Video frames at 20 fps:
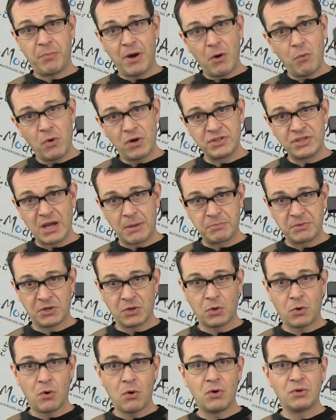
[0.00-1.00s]
power
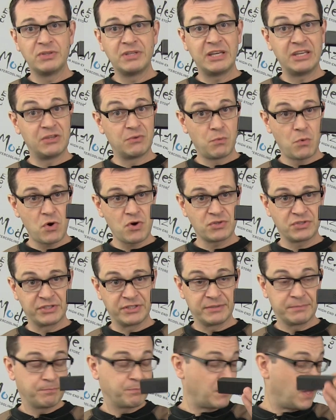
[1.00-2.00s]
adapter called
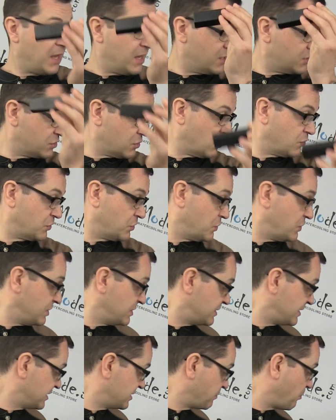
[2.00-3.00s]
inverter. So you
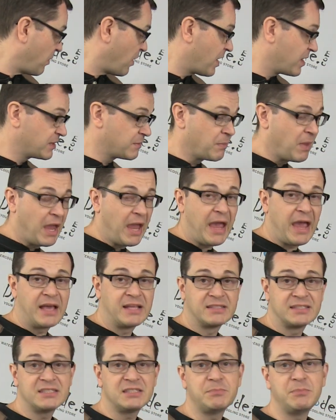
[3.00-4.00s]
need this part,
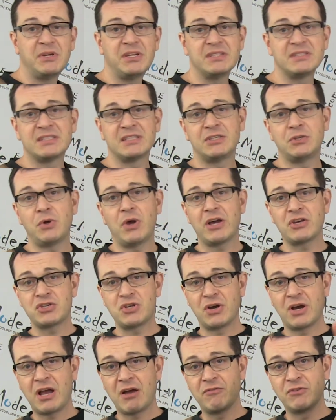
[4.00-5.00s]
and this means that you
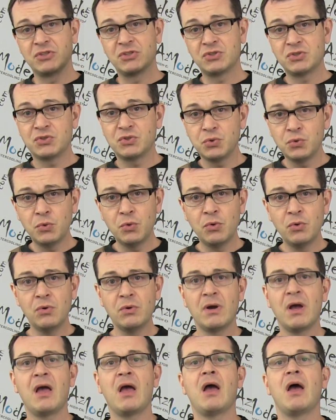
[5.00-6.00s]
actually have
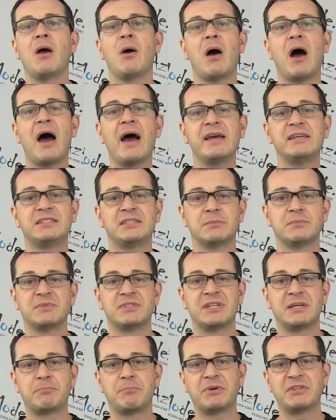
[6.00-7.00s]
two
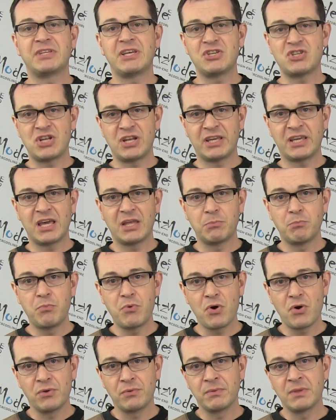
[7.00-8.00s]
items that potentially can
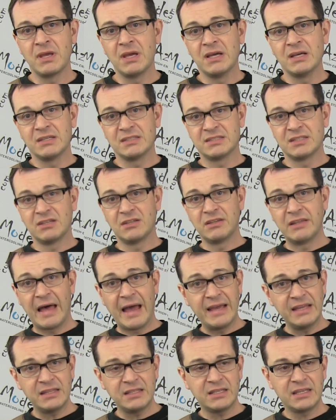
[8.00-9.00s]
burn. The
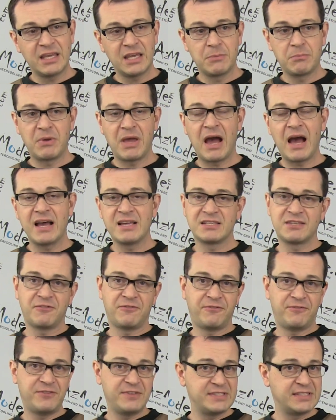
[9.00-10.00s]
light can be either
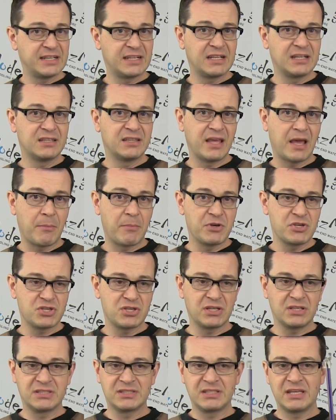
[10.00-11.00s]
physically
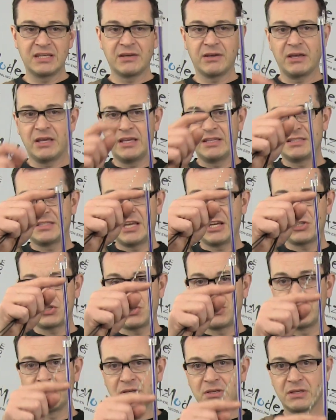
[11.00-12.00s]
damaged, it's
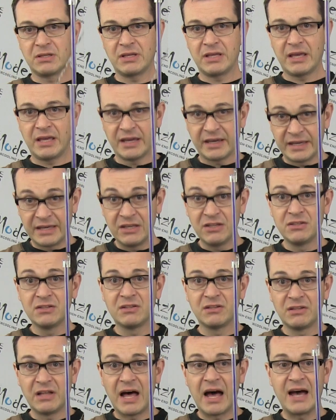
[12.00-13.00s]
actually real
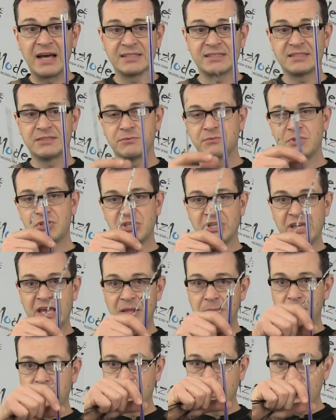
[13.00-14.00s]
glass which
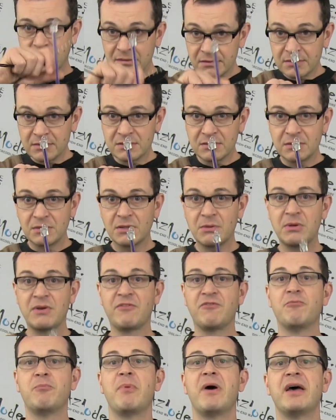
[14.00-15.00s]
can be,
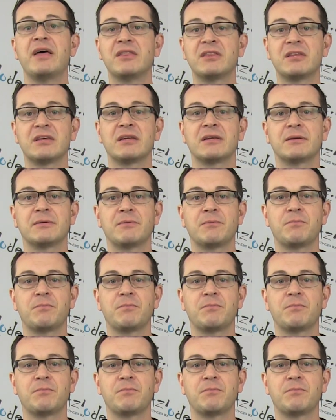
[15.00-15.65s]
if bent